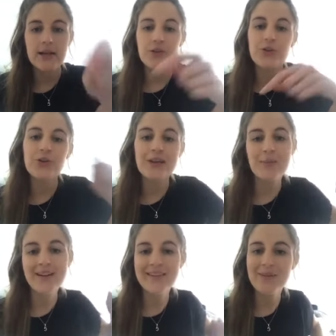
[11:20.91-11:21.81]
and you
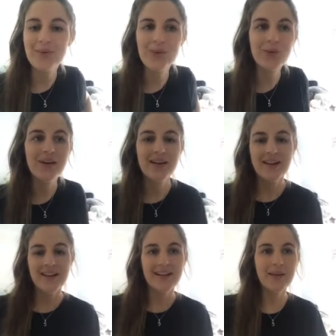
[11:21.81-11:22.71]
email them your
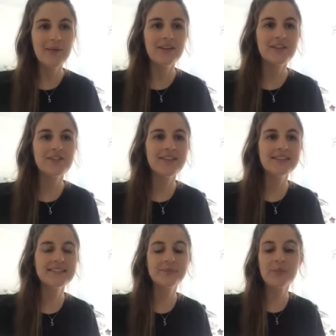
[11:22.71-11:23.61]
email
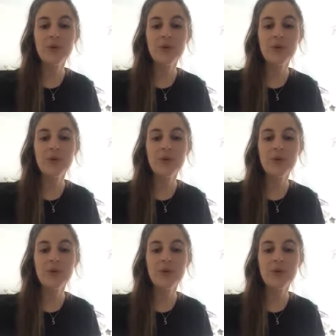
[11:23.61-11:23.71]
address.